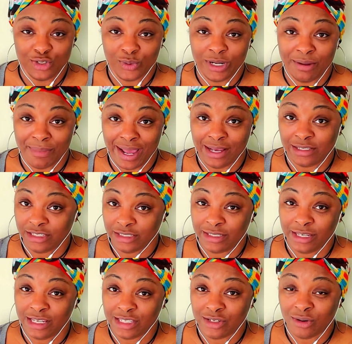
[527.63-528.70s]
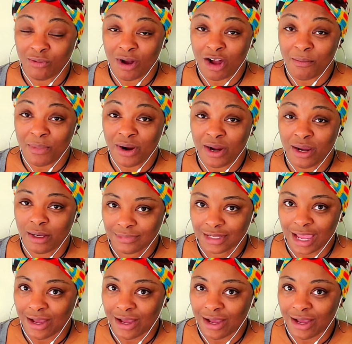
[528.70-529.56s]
20 miles just to get to a Walmart,